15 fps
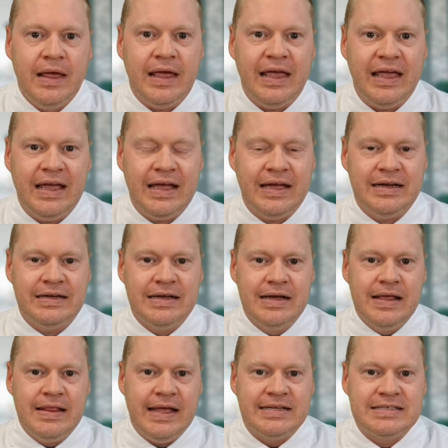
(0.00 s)
And
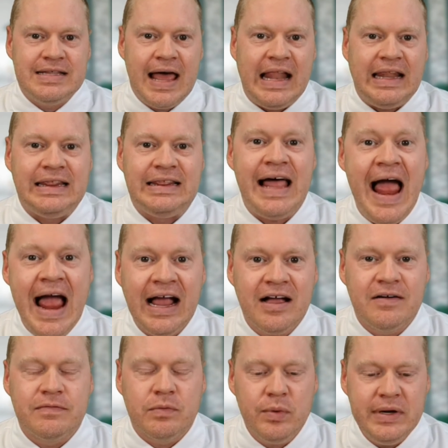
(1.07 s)
it's that
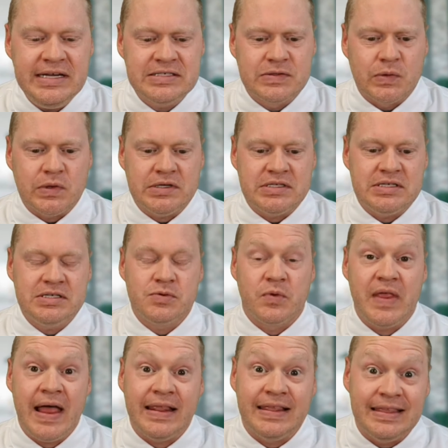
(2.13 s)
lack of resources
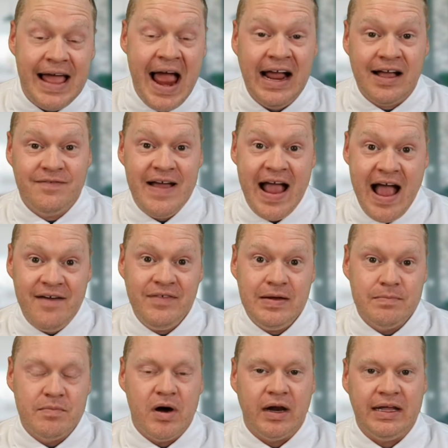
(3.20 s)
or that lack of
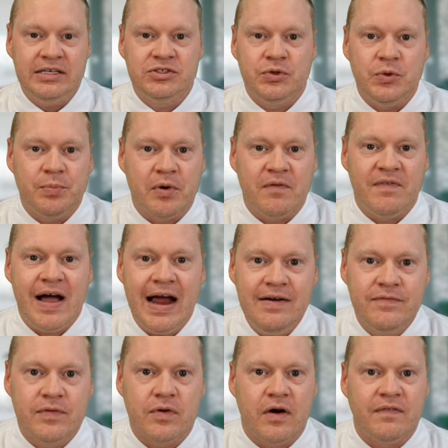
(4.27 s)
having money to
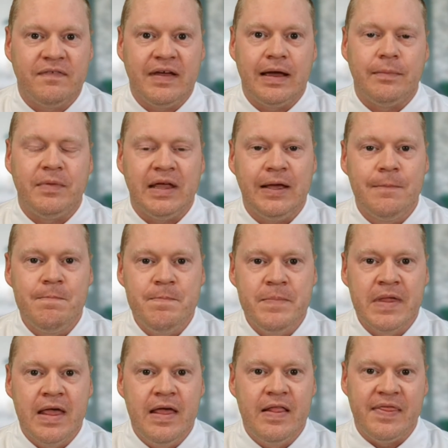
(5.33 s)
provide for our family
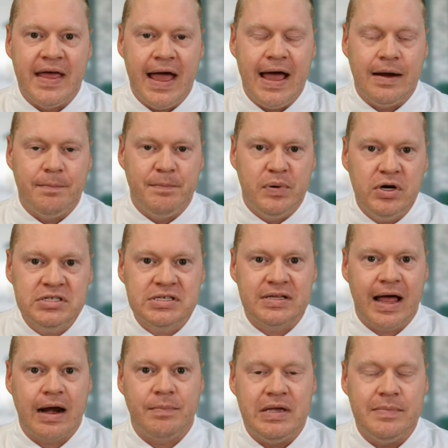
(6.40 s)
that puts a
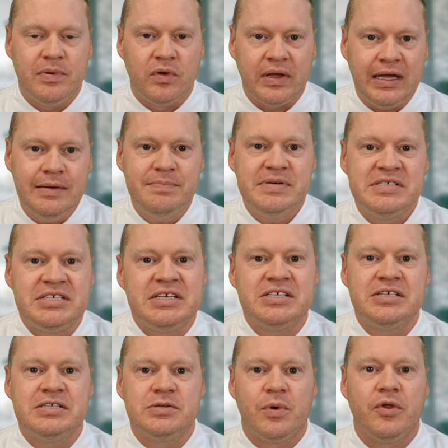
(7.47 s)
lot of people in
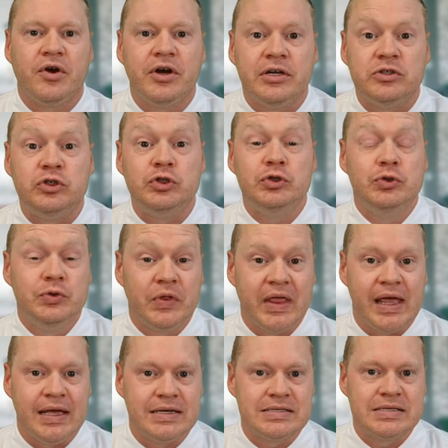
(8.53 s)
positions where they're gonna do
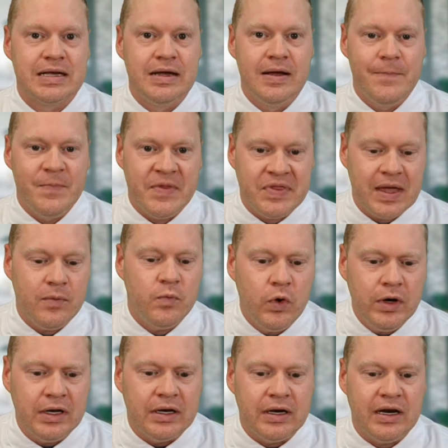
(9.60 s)
things they
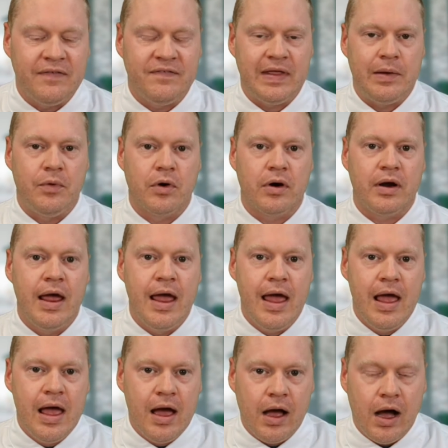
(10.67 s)
wouldn't if they were
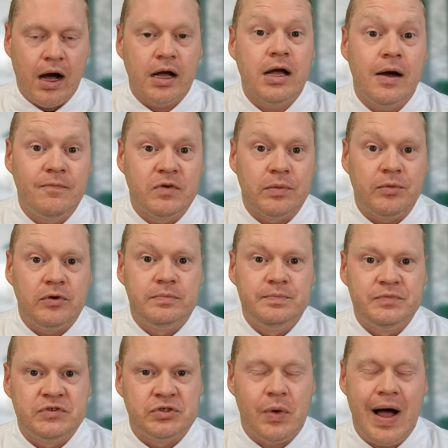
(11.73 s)
uh, comfortable.
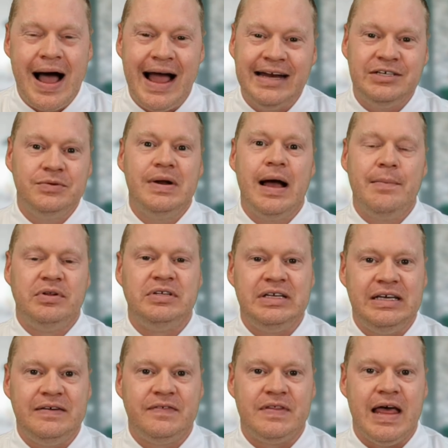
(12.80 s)
So I do not
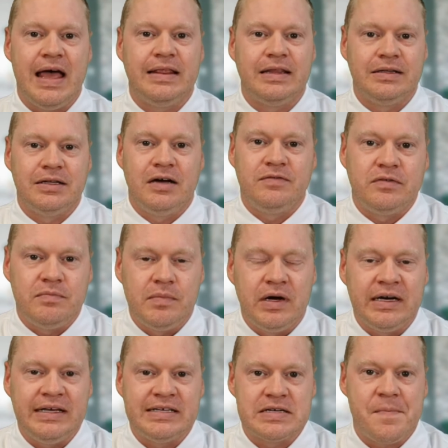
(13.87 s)
believe that the love of
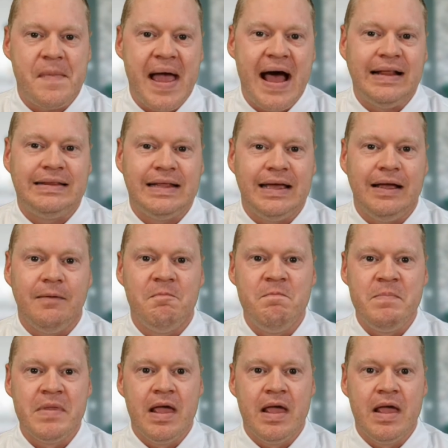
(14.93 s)
money is a bad thing.